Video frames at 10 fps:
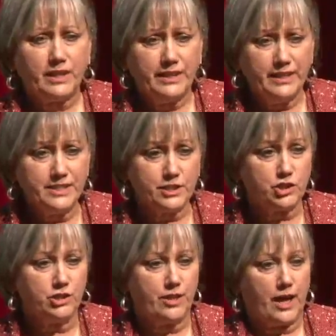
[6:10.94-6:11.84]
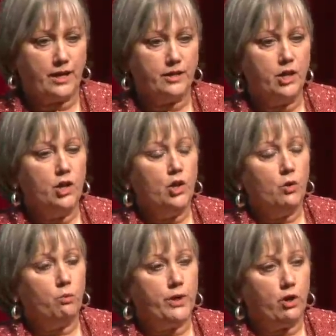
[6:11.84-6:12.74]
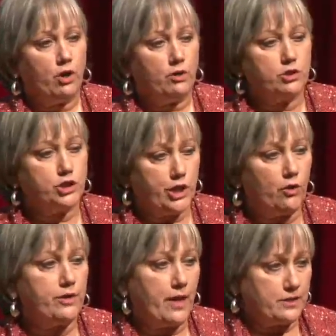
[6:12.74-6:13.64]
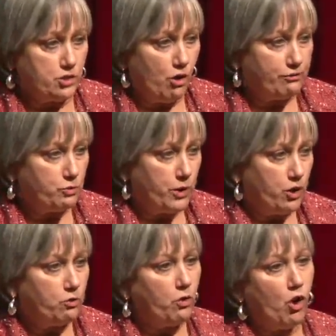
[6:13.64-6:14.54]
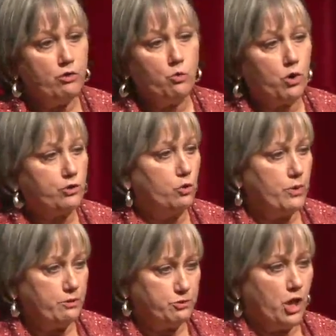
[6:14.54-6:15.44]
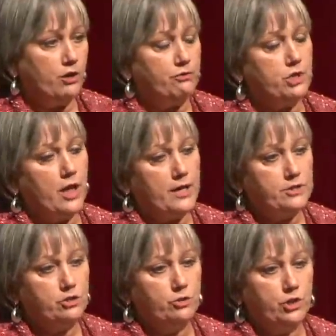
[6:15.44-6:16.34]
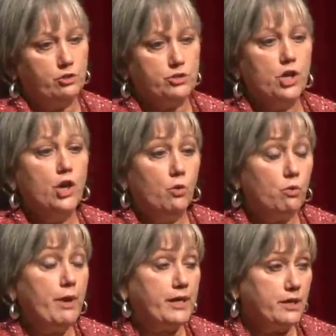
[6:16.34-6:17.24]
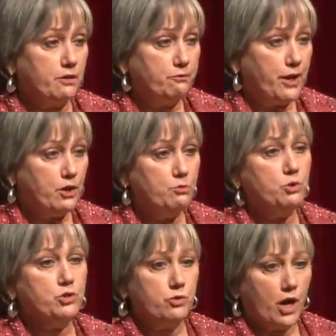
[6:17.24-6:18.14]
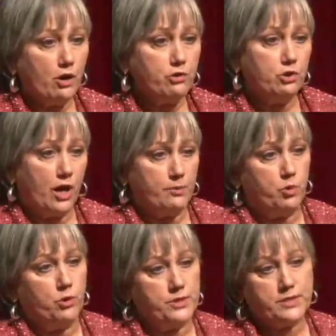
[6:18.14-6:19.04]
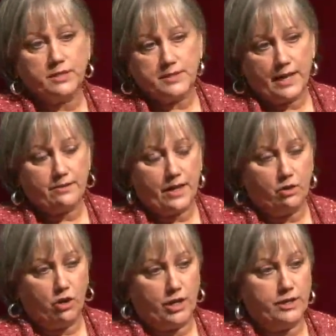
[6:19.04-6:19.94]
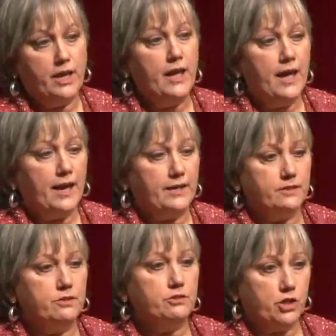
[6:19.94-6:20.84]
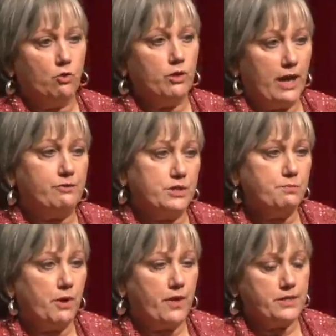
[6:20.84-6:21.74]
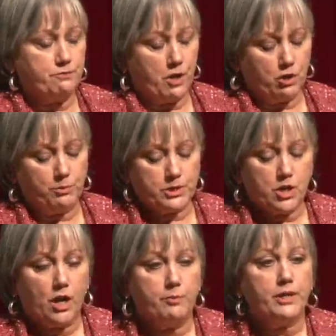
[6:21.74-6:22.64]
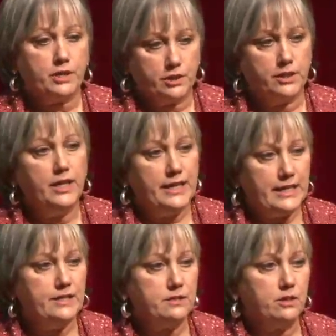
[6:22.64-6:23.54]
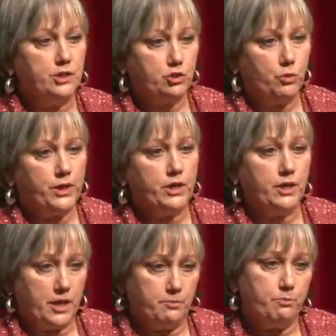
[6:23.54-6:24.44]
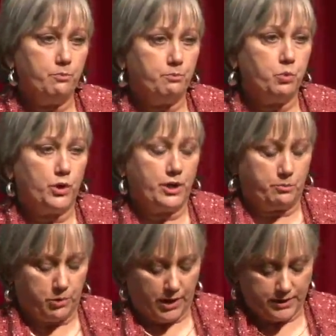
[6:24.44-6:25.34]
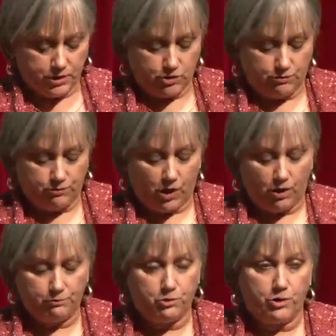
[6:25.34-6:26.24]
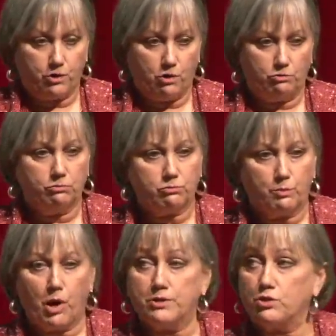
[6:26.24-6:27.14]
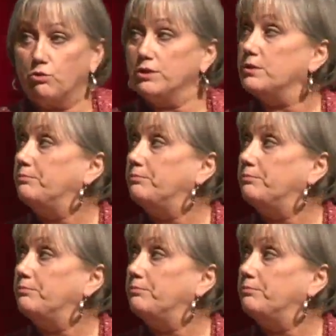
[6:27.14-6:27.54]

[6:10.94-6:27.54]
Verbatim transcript: In addition to that, we are sharing that software. All the work that we have done over the last two years, we're making it available so that other libraries can take that on and don't have to spend that development time and can easily tweak it and put it in place to, Uh, for their own repositories.